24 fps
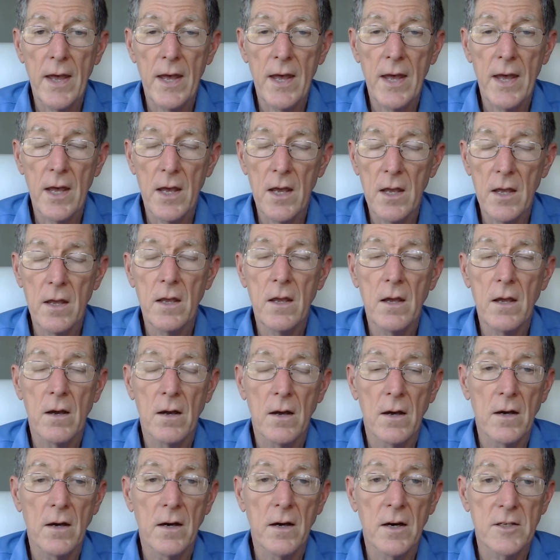a
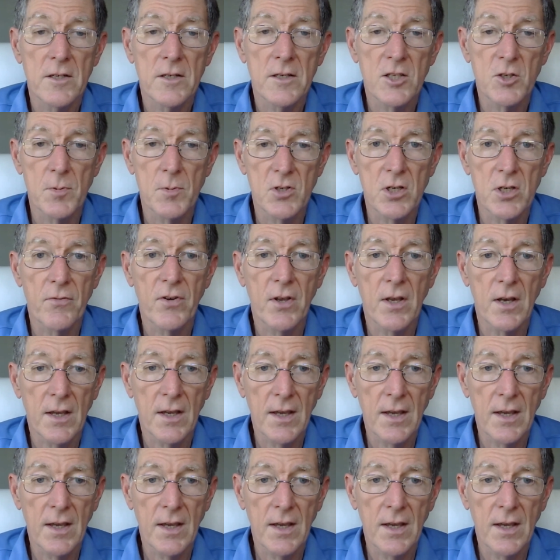specific